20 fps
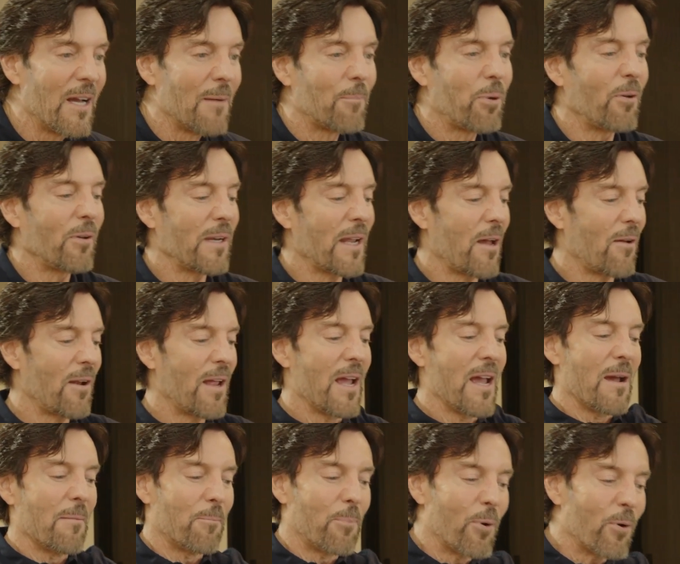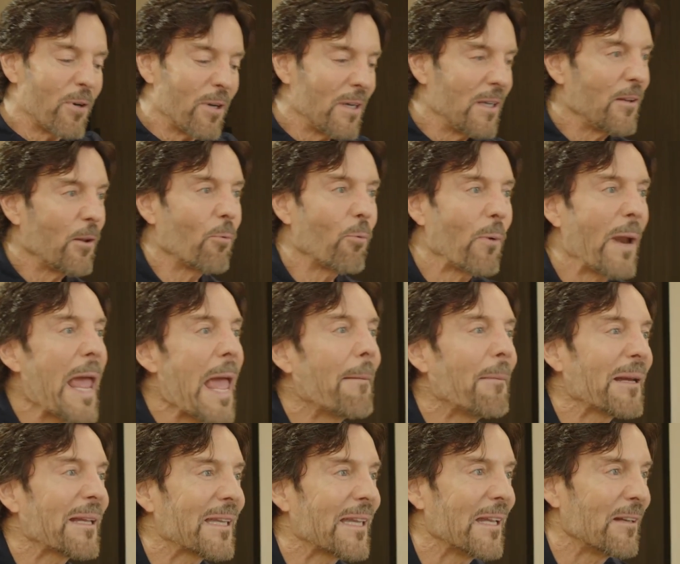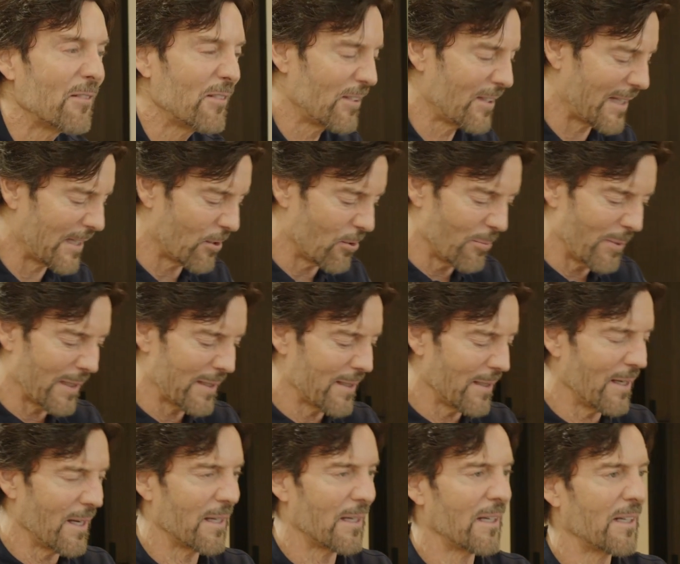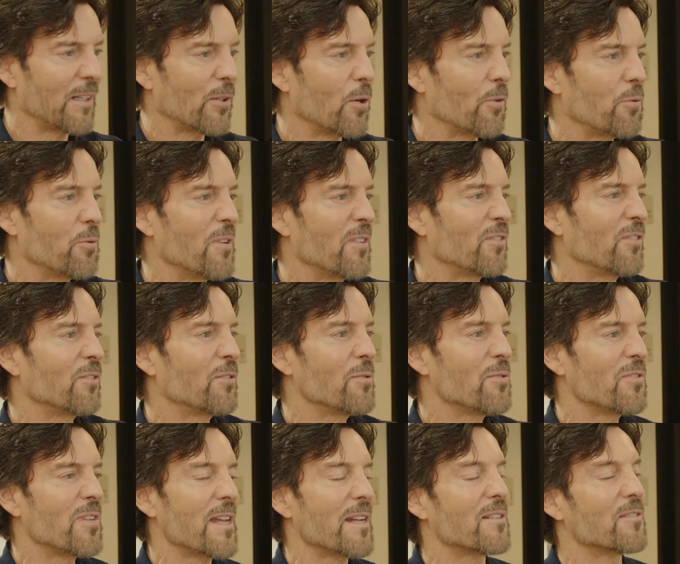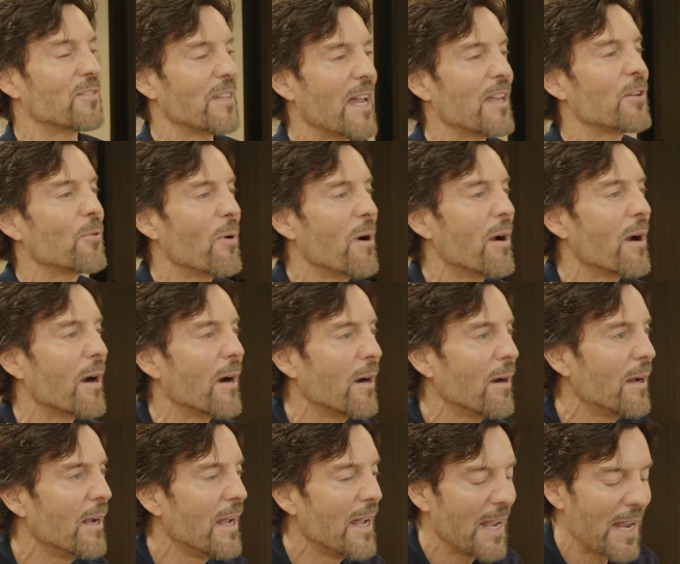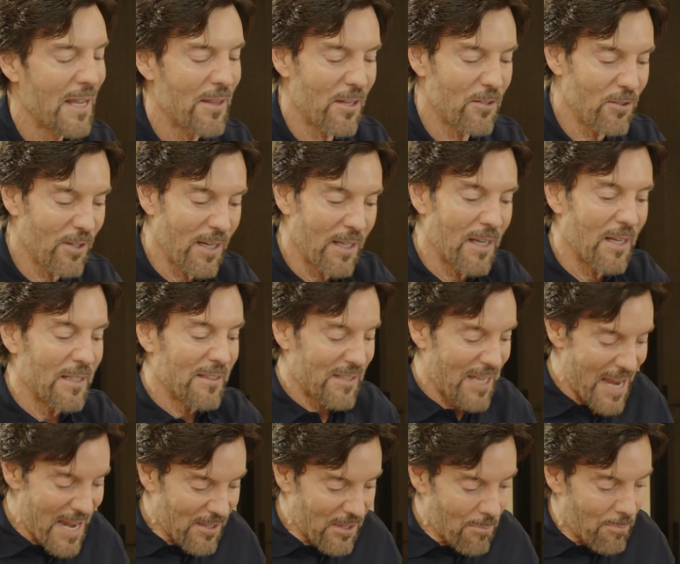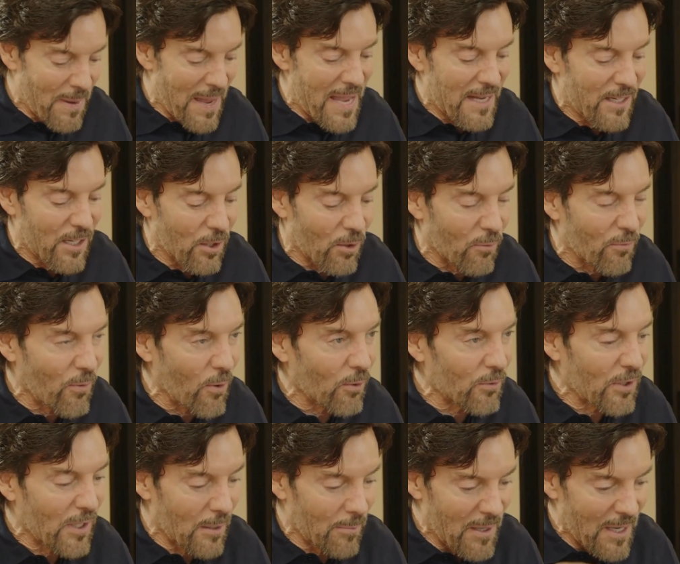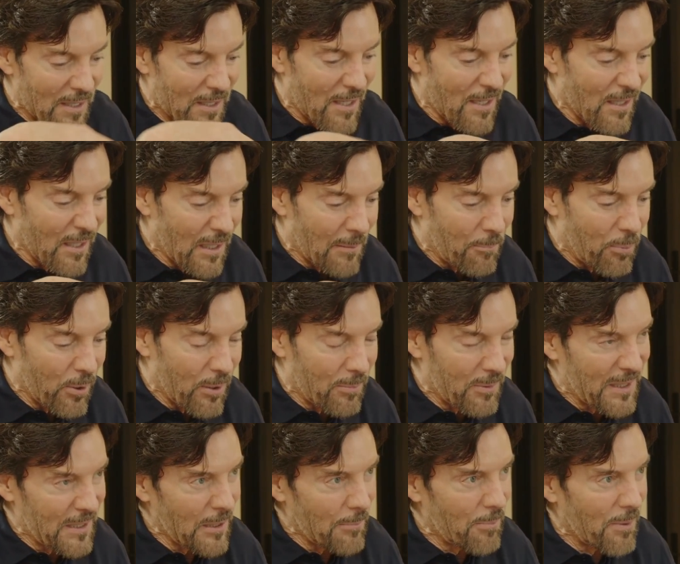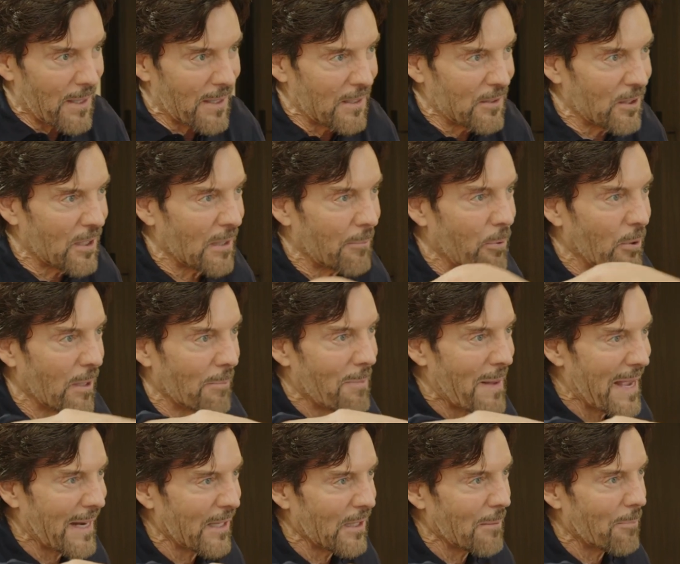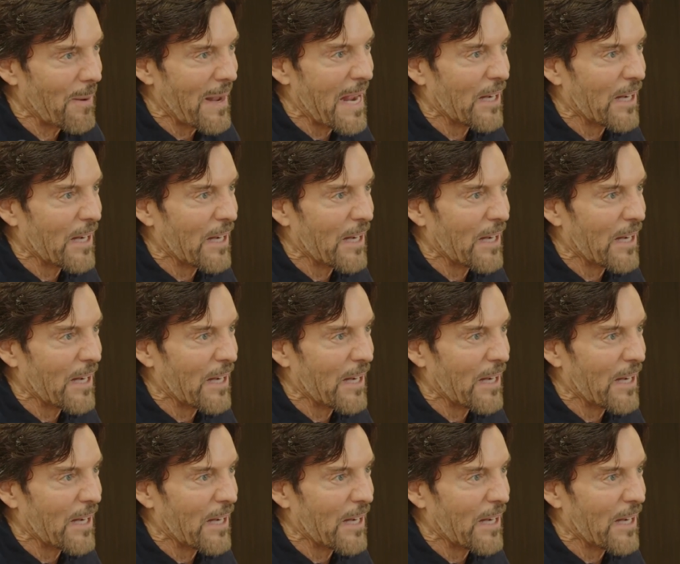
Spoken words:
Pull it out. Put it in the ramekin, and you're like, oh my God, I'm going to go through this in 2 seconds. Yeah, you are. And then you're going to take the bag, you're going to fold it up, you're going to put a clip on it, you're going to put it back in the pantry.